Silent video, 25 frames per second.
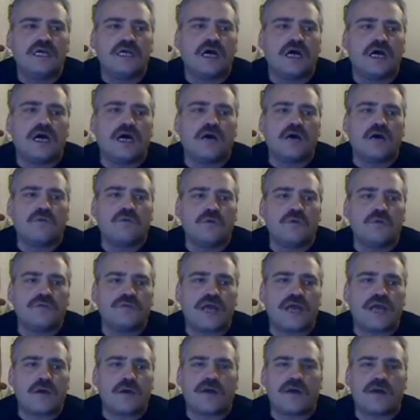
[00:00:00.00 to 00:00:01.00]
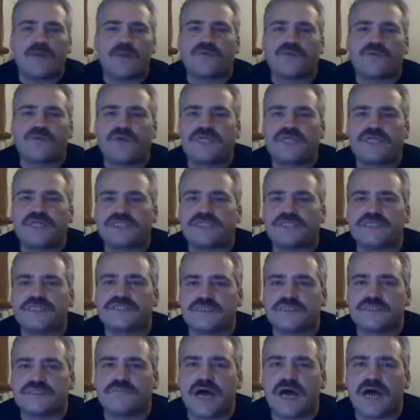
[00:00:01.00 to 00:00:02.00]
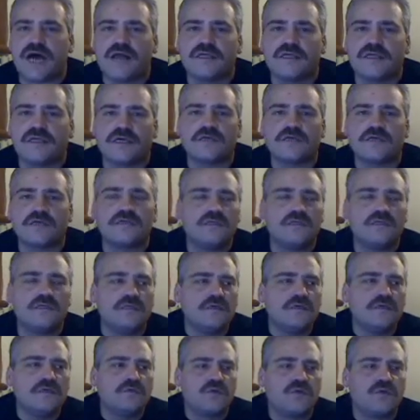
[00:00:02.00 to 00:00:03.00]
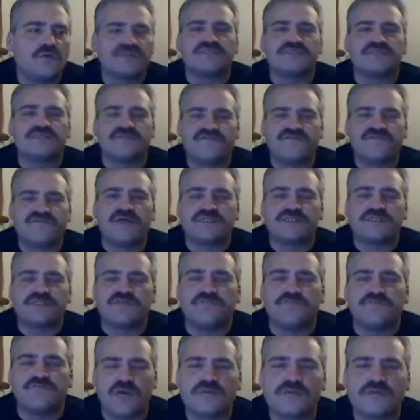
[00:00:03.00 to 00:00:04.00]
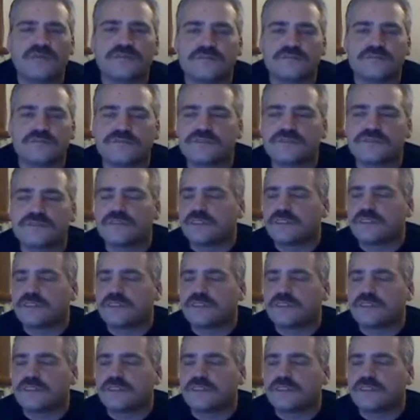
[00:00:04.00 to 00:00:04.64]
Our operation in Somalia was in defense of Muslims.